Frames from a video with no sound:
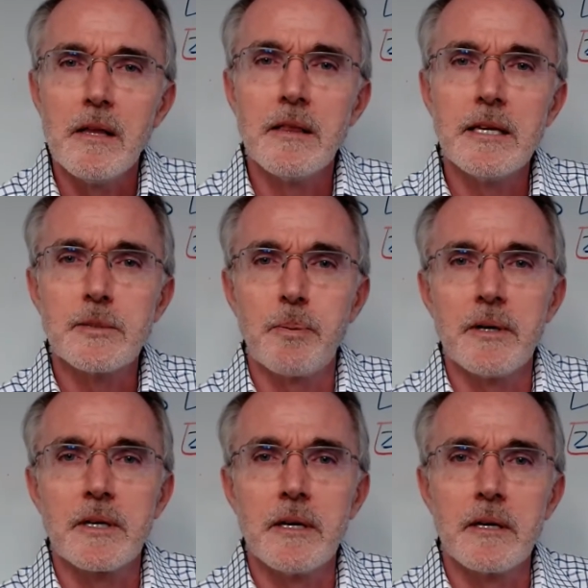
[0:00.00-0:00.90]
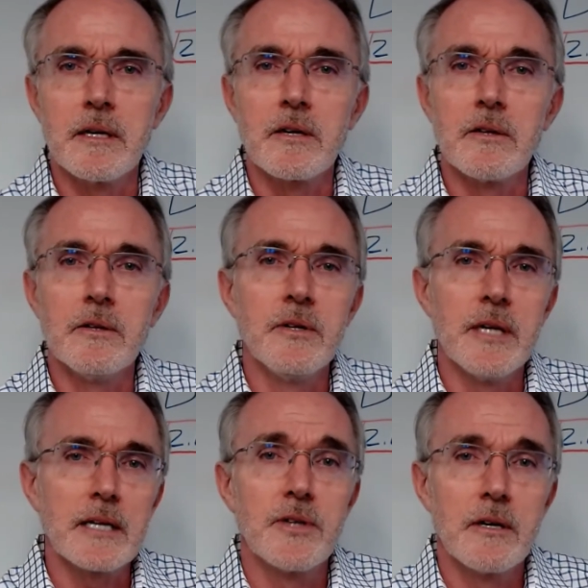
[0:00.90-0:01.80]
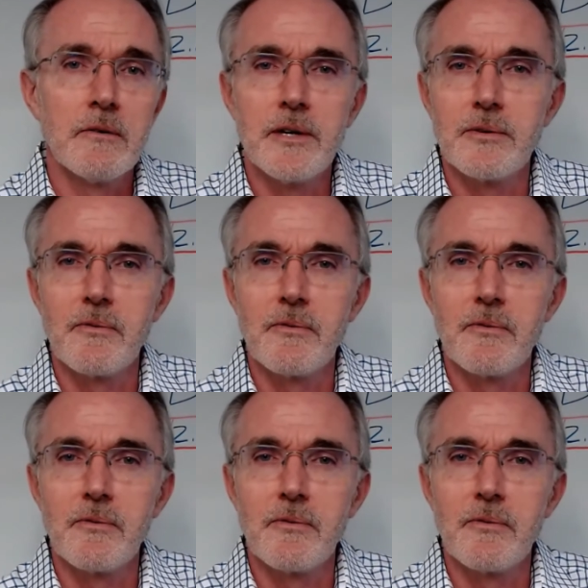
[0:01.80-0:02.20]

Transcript: These can include next-generation